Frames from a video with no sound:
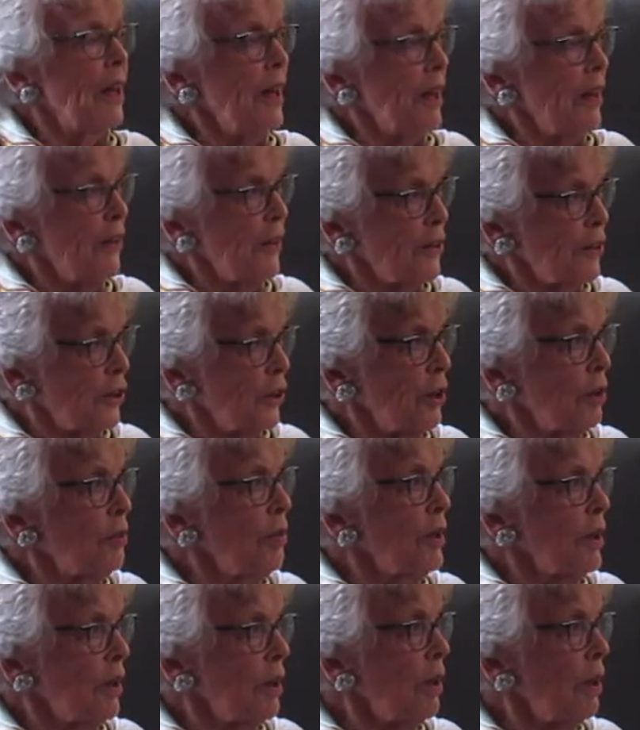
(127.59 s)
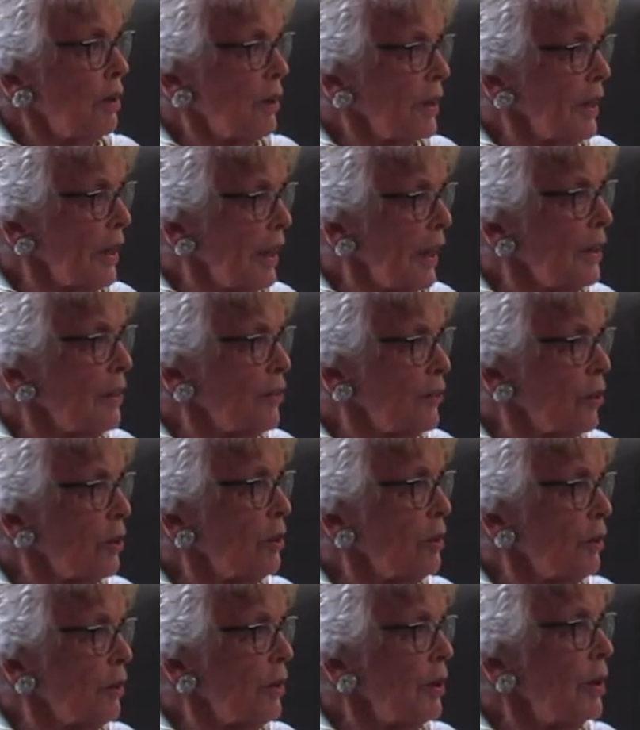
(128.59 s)
the children, all the Guillette
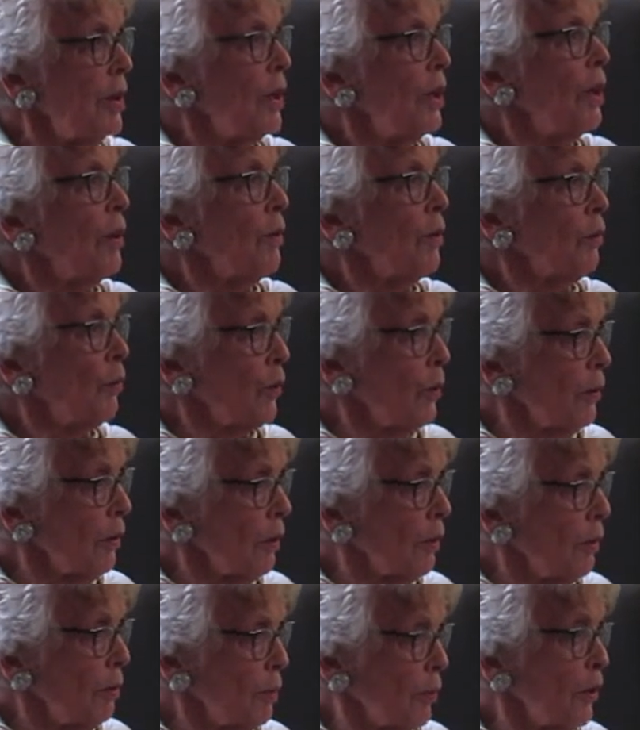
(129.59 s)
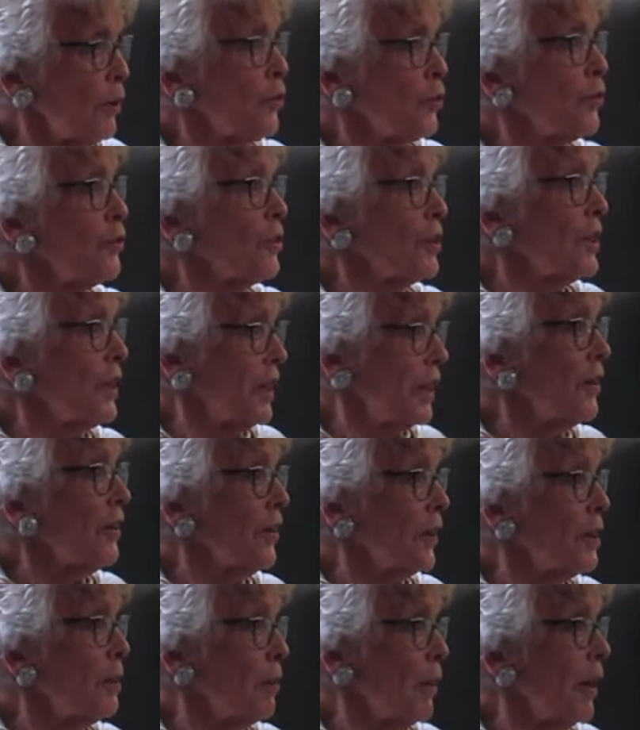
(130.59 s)
children, were parishioners here
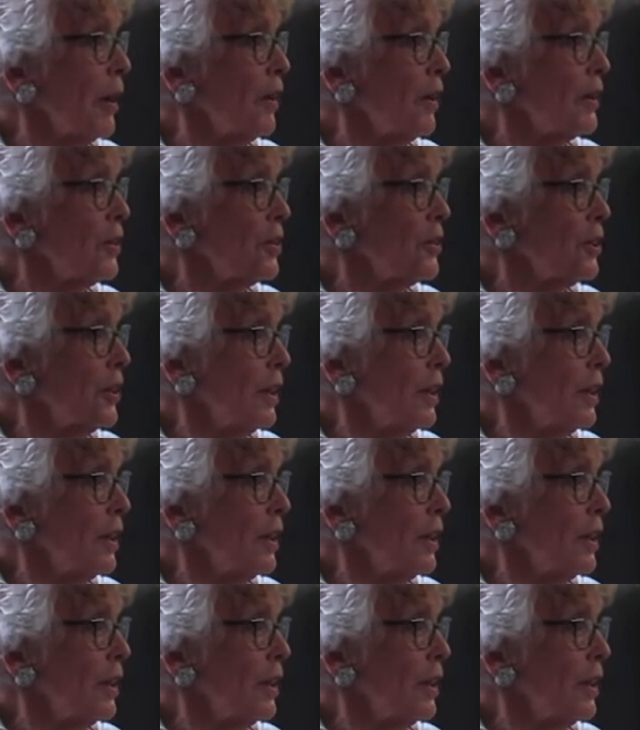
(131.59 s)
at the parish.